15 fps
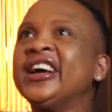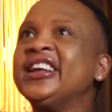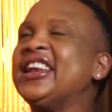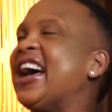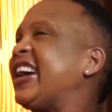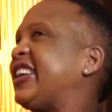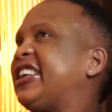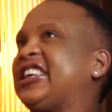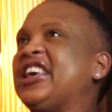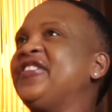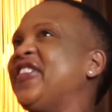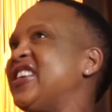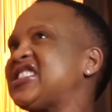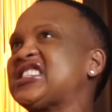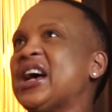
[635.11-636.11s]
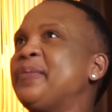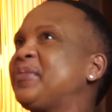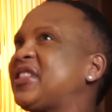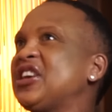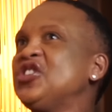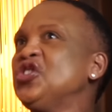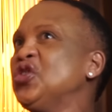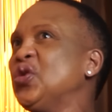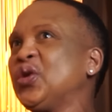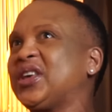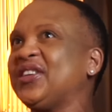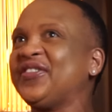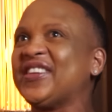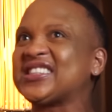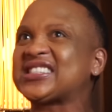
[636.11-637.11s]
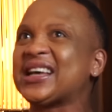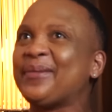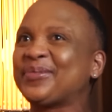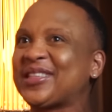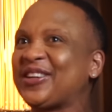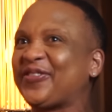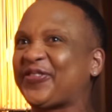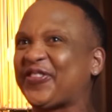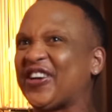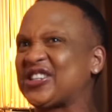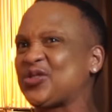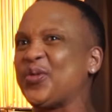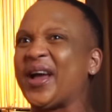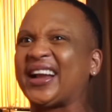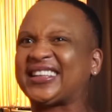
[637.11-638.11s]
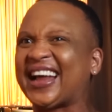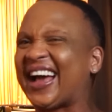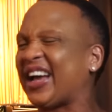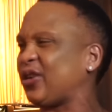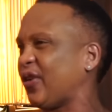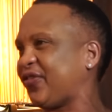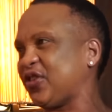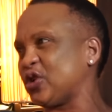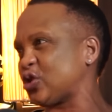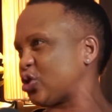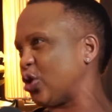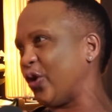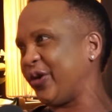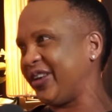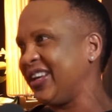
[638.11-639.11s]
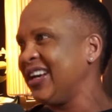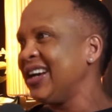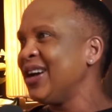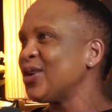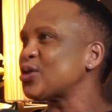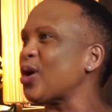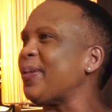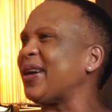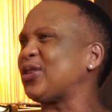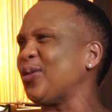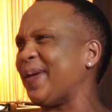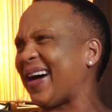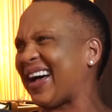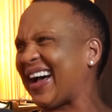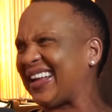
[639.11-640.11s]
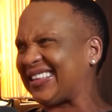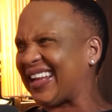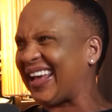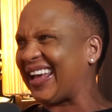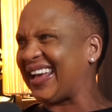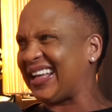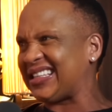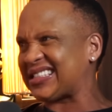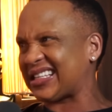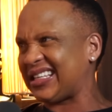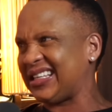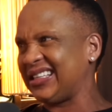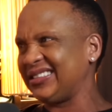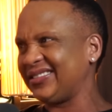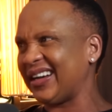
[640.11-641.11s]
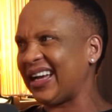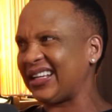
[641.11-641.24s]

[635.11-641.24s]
Like, give us something new. Give us something fresh. We are tired of your story." Okay. So, right?